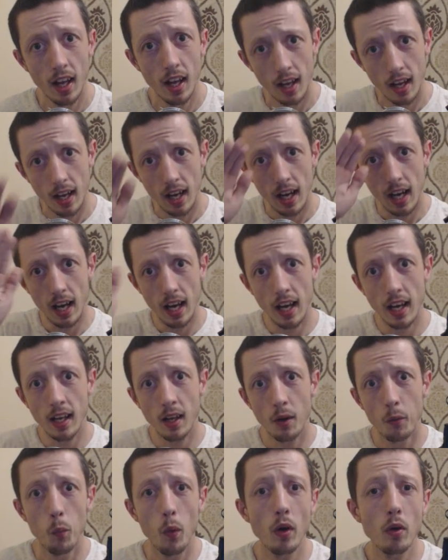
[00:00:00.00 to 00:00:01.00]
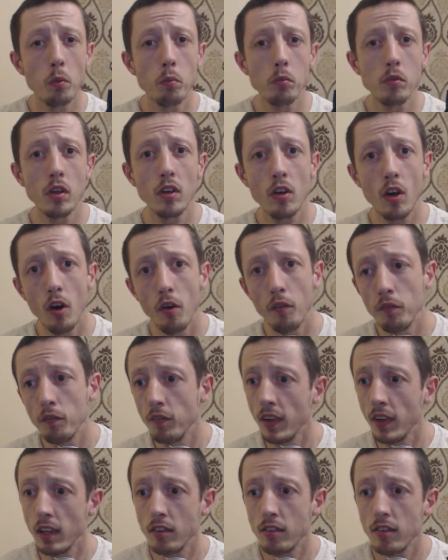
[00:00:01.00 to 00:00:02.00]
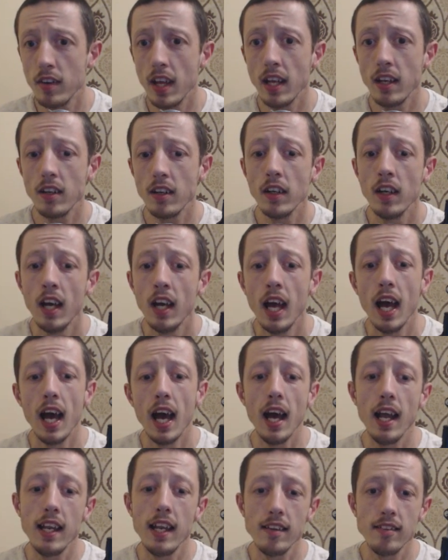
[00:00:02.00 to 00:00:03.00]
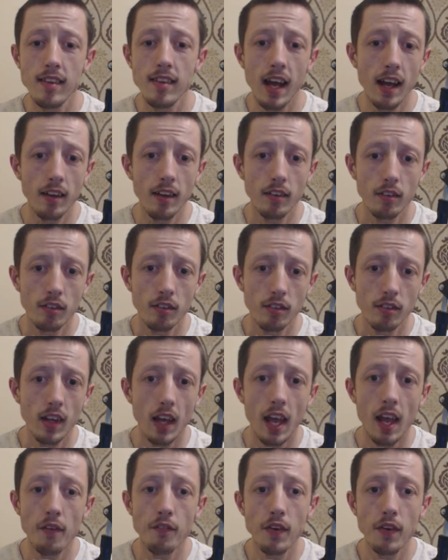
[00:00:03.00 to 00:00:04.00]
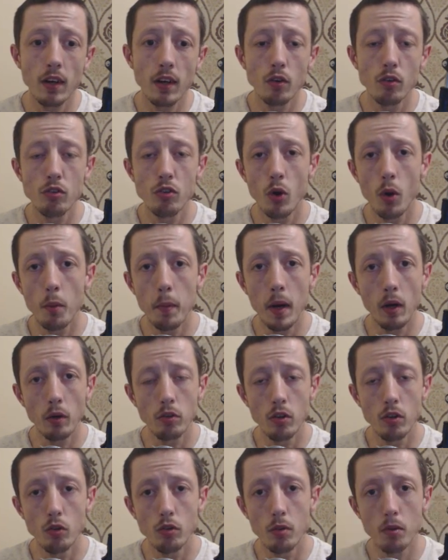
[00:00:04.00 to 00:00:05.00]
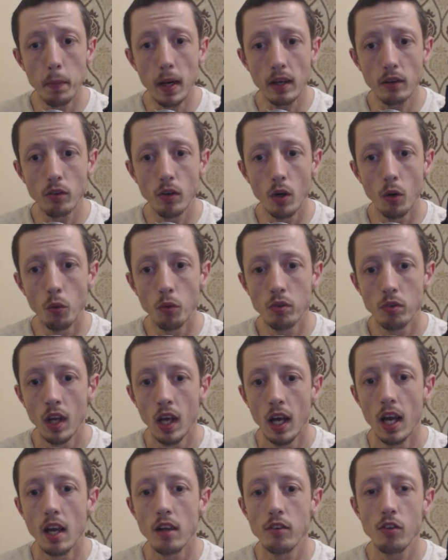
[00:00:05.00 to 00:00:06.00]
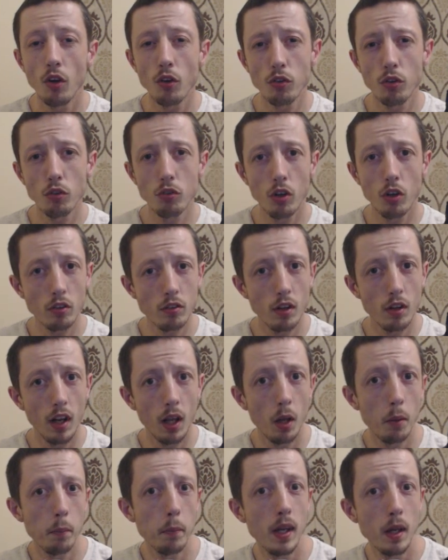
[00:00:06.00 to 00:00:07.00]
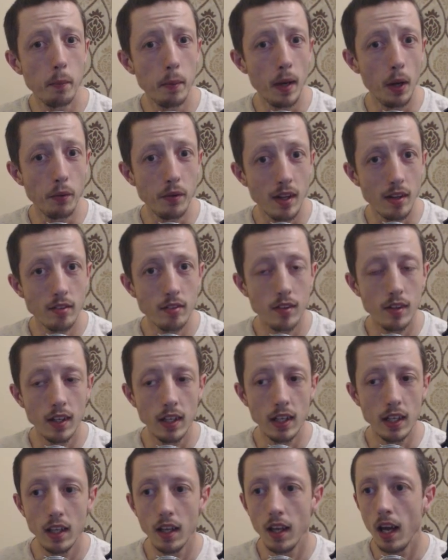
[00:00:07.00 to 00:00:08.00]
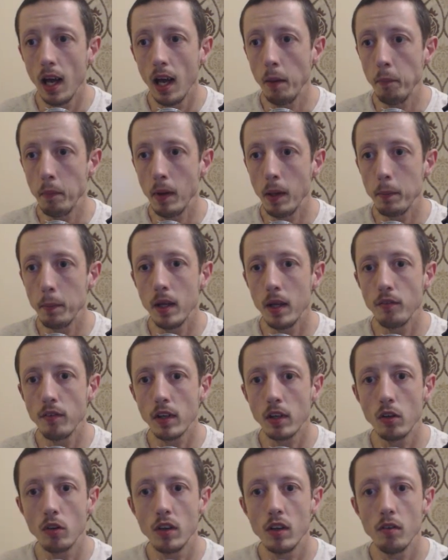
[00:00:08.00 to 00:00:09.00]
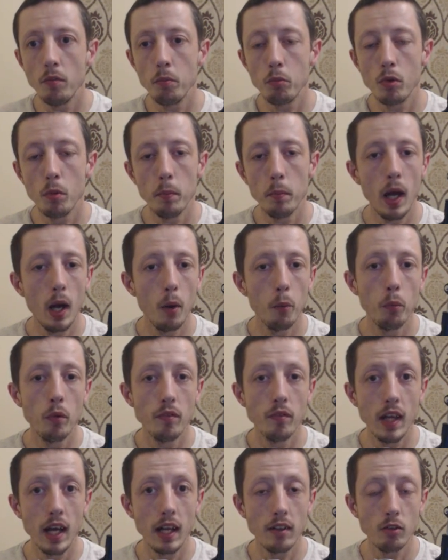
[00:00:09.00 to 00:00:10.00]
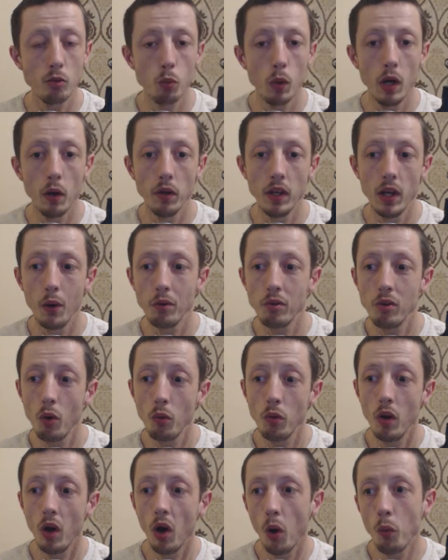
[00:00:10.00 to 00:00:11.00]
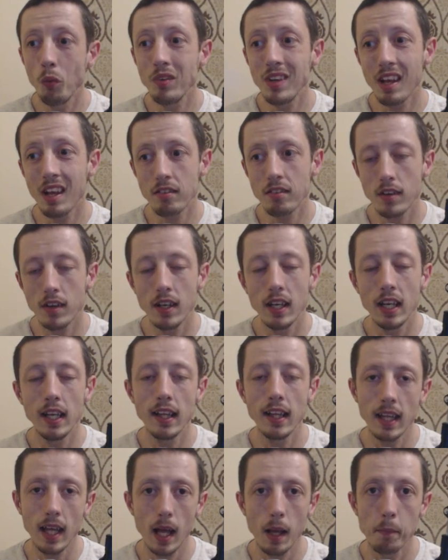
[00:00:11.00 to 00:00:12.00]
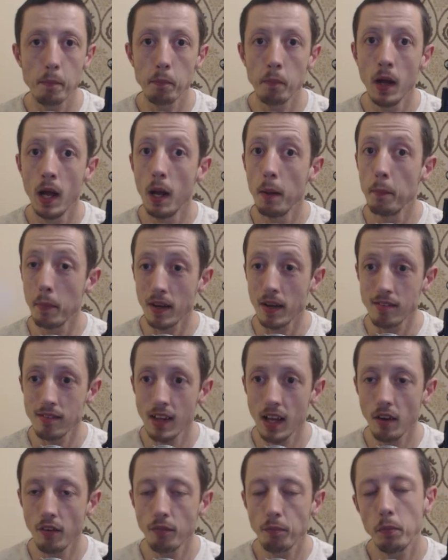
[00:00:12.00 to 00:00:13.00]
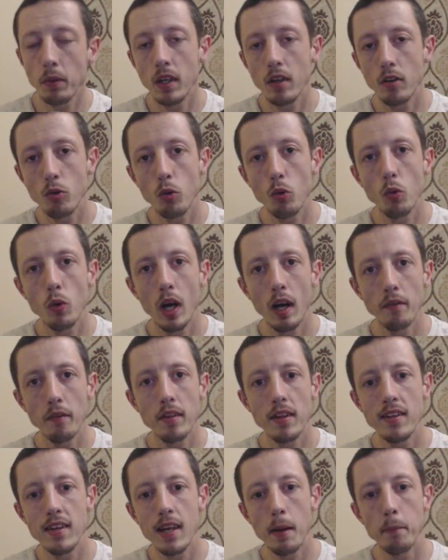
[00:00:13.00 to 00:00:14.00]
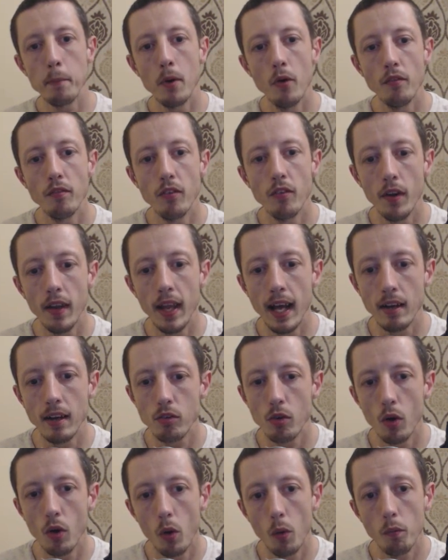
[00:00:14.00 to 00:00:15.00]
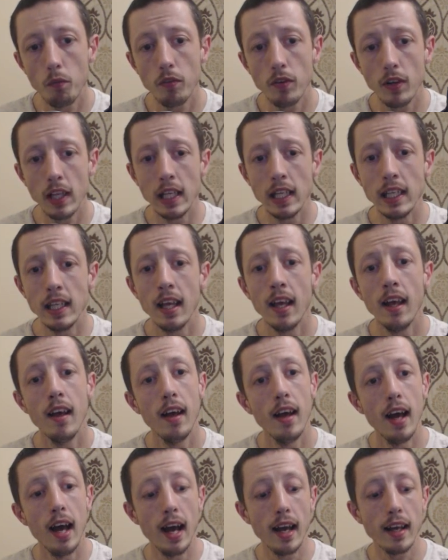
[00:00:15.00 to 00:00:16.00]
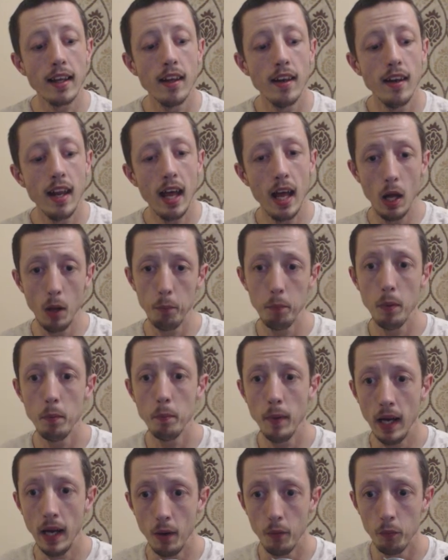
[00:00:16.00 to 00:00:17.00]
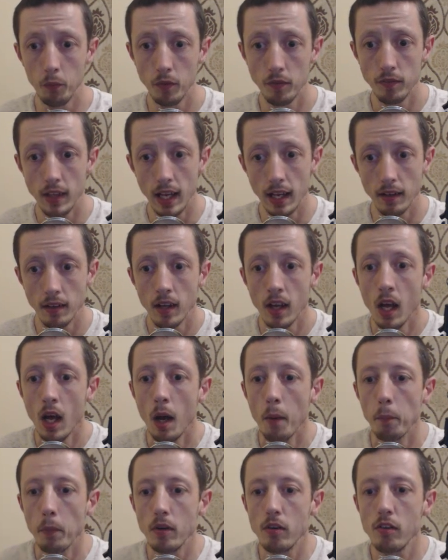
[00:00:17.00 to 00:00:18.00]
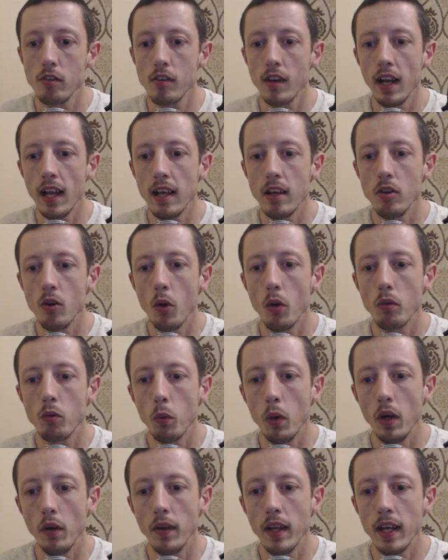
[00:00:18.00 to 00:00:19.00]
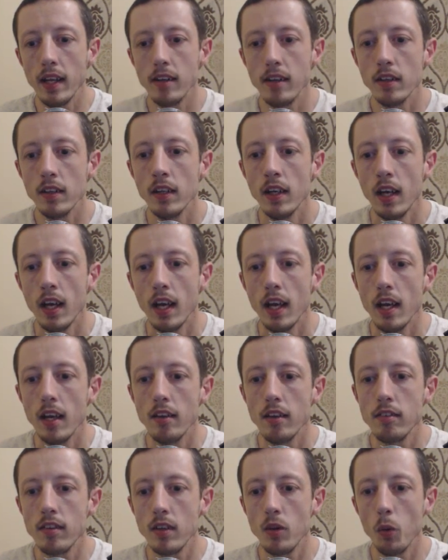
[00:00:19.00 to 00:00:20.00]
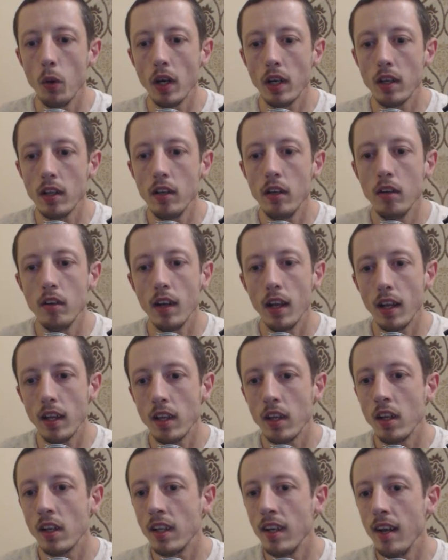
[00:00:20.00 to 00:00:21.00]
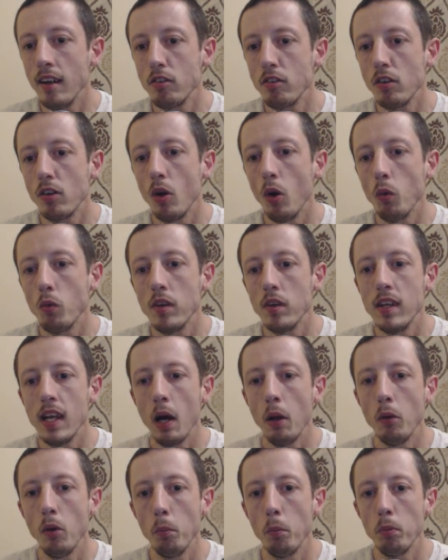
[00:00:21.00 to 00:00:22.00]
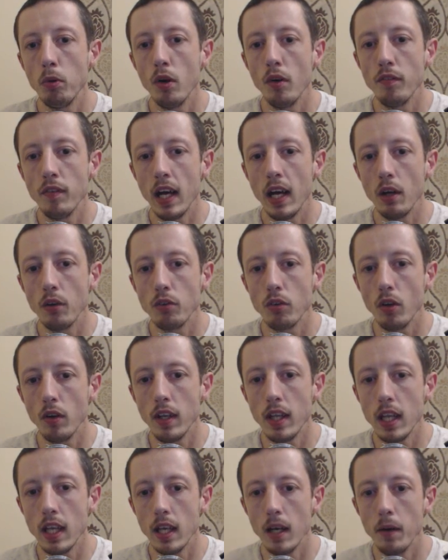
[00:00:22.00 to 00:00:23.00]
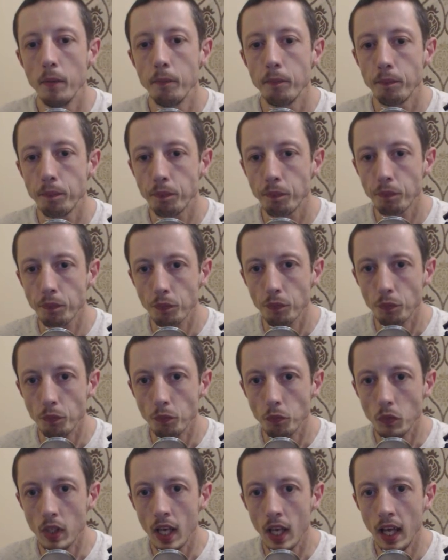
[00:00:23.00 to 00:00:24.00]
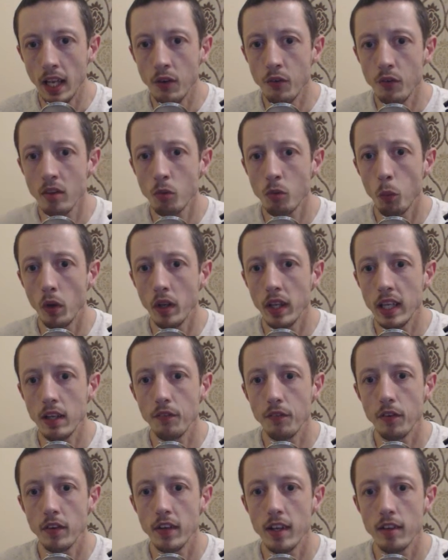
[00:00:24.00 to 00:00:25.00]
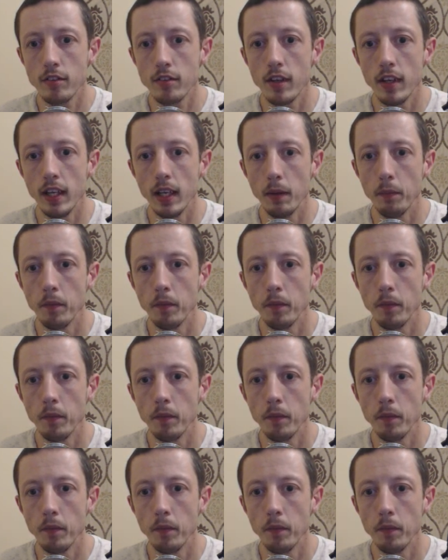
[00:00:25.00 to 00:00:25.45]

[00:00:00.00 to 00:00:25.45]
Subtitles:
Hi and welcome to the Convicts, Nader, and he's asked if I could show him how to use the macros. He's also talked a little bit about Destiny and maybe if I could give him some help with that as well. Now I don't own Destiny the game myself, but I do have the demo for that, so hopefully I can help him out with that. But just to let you know as well, Nader, is you can actually go to download profiles on here, and there is one here for Destiny.